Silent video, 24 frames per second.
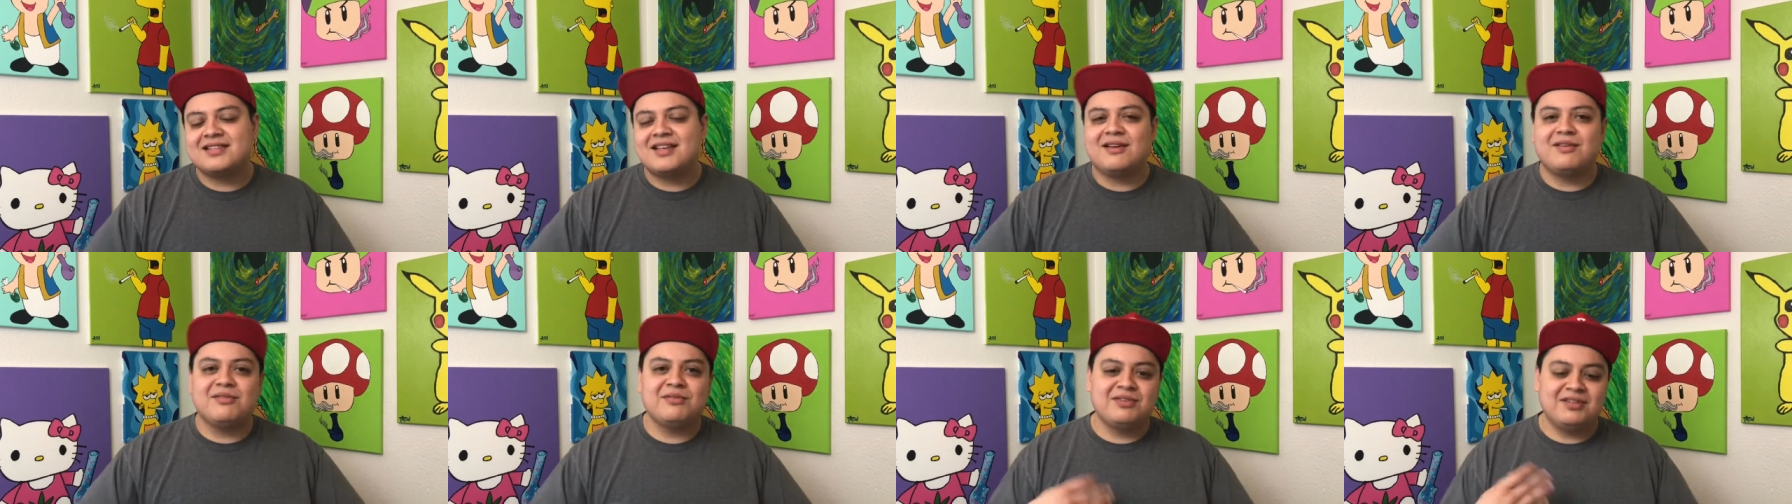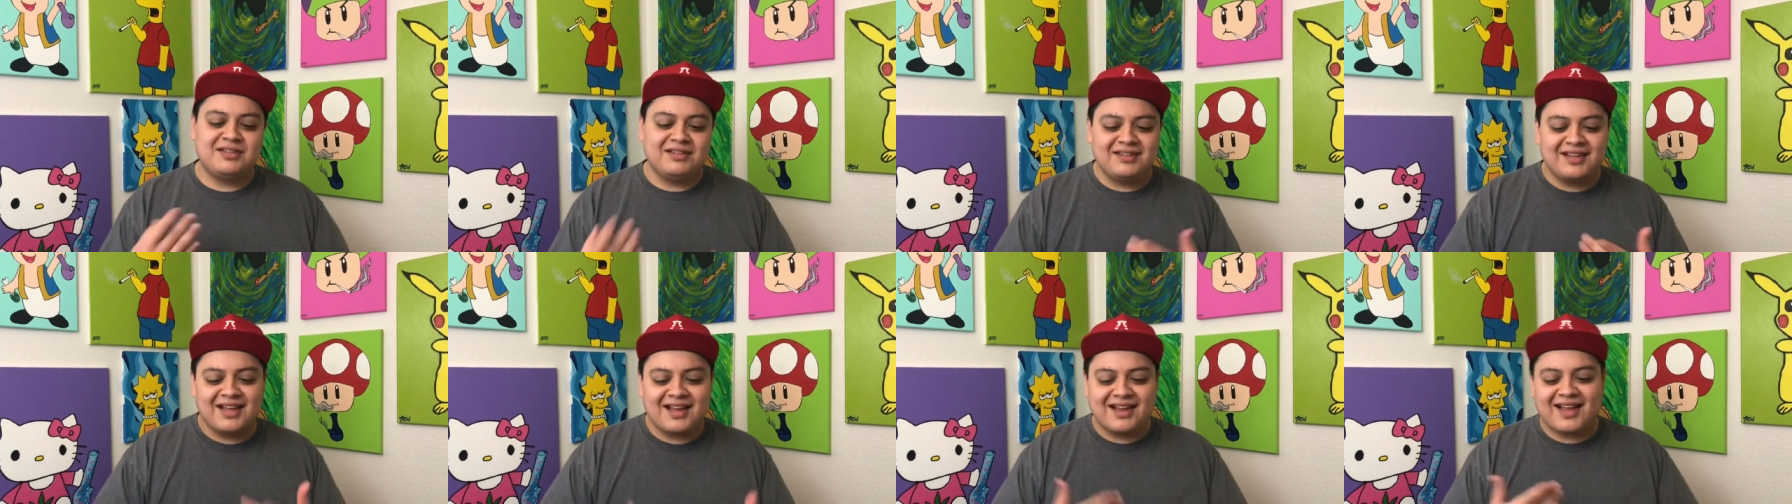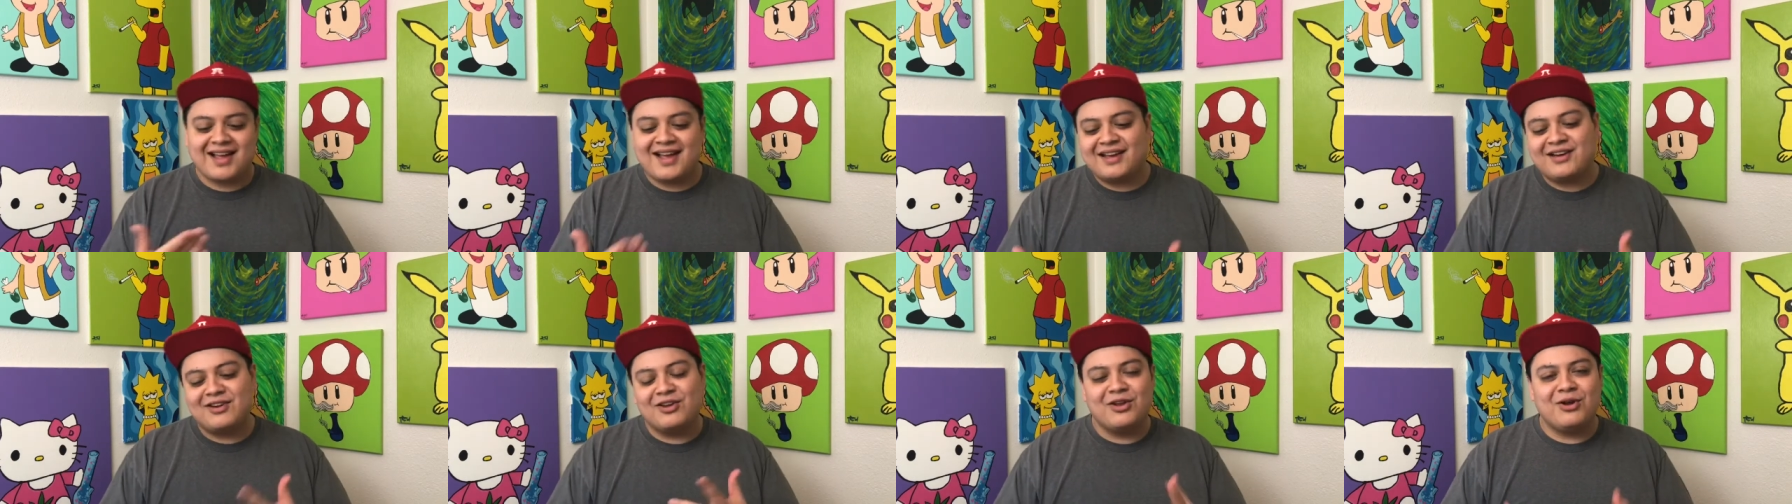that
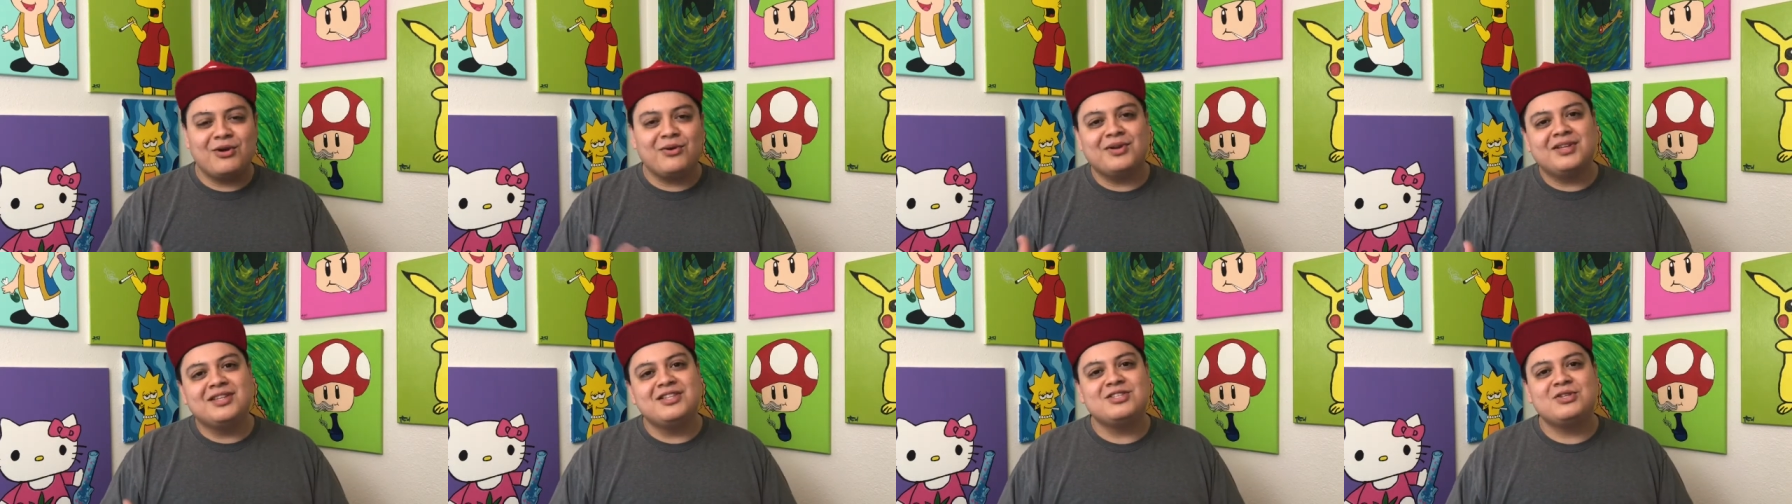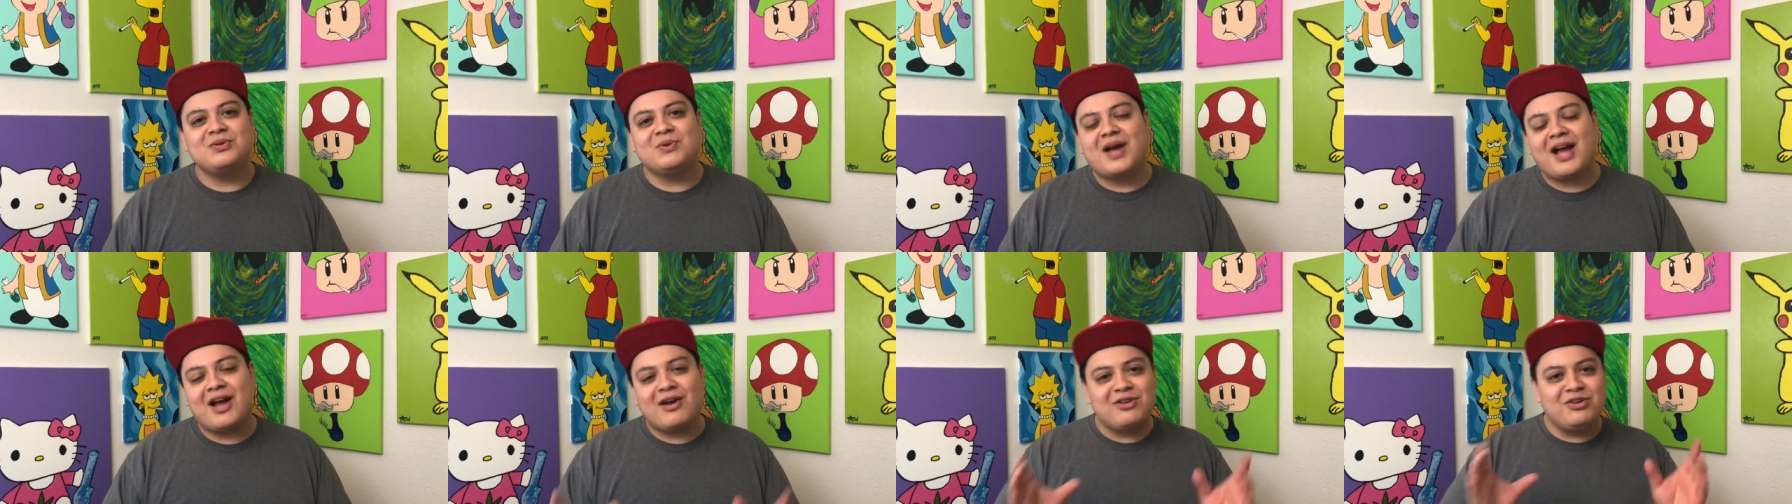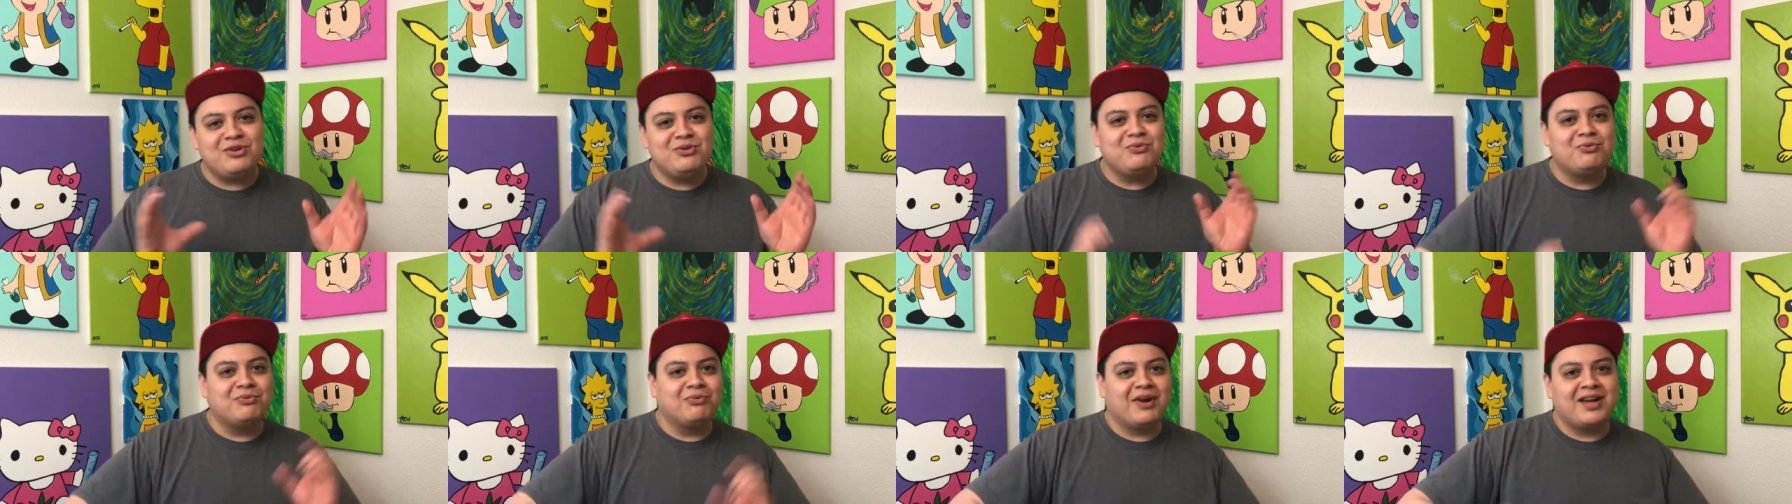kind of go into how
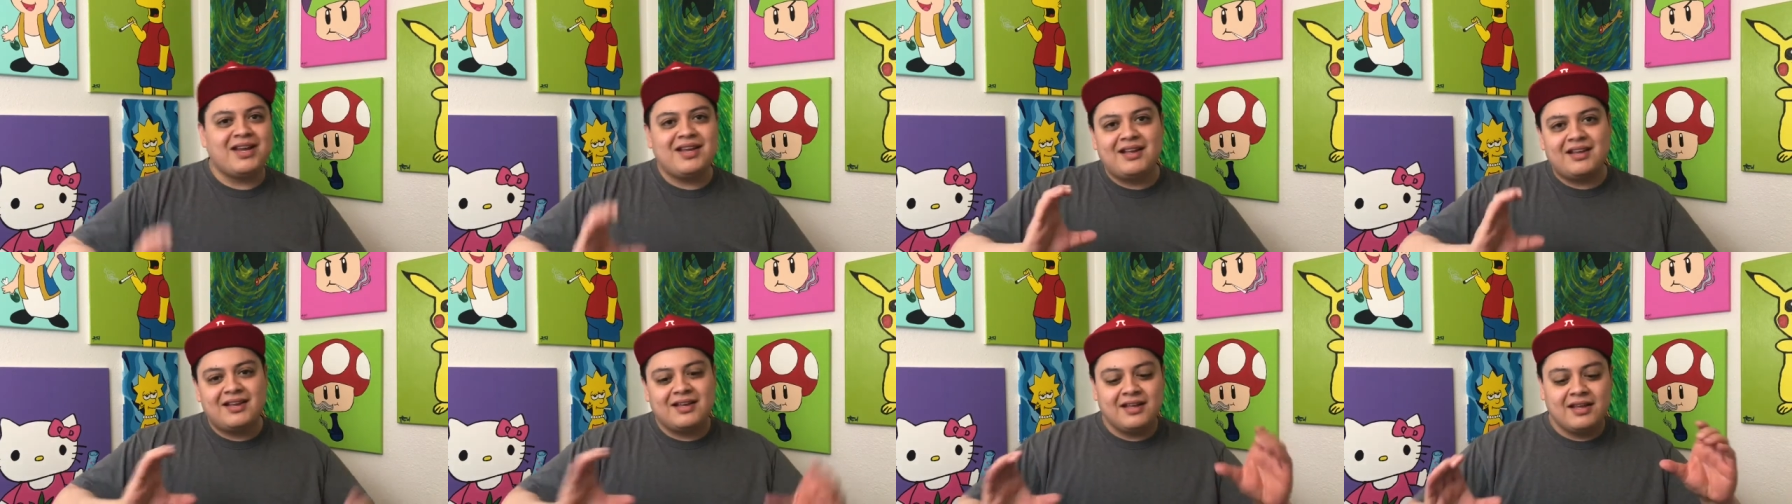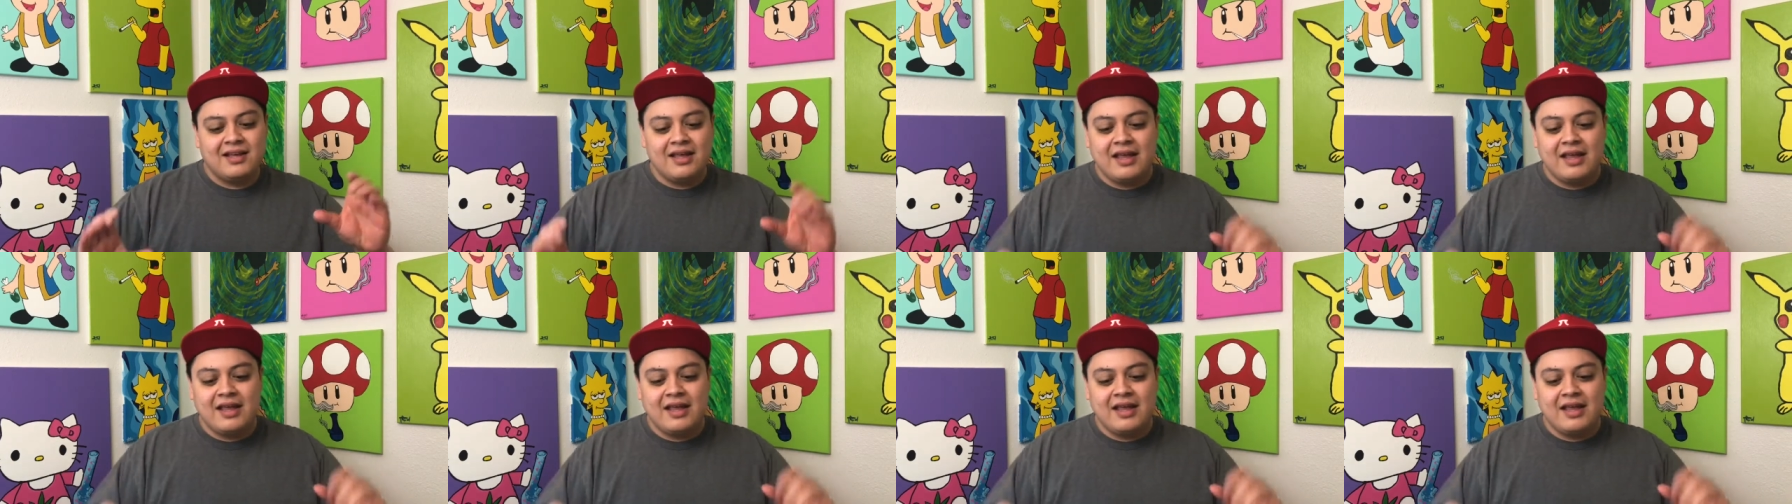you rank.